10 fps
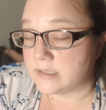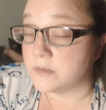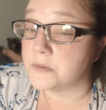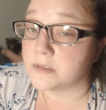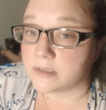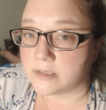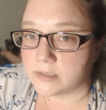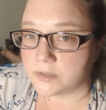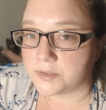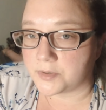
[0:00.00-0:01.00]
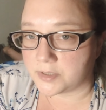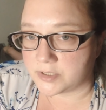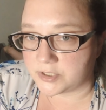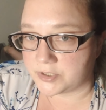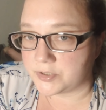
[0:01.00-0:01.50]
It was considered a
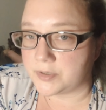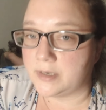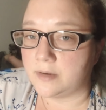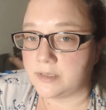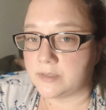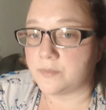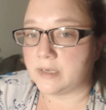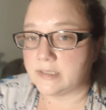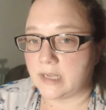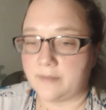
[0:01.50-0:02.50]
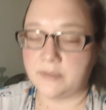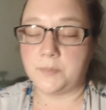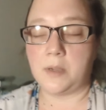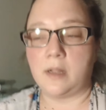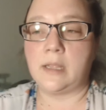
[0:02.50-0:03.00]
crush injury on his right side of his
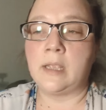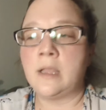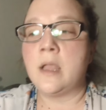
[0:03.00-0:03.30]
body.